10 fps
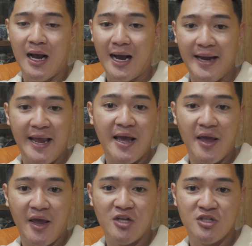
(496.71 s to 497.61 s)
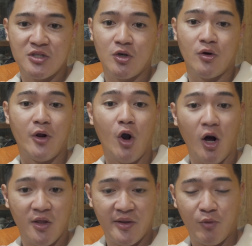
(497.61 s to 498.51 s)
An AI agent could
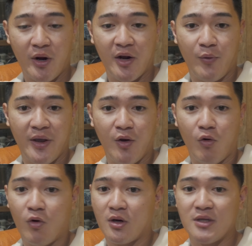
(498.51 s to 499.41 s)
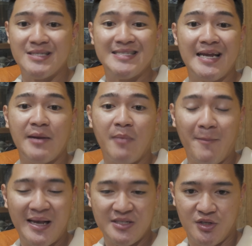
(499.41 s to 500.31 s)
call them right away or could send them a
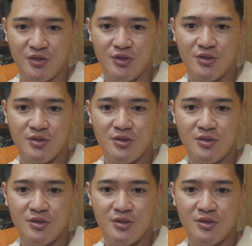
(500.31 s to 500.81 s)
message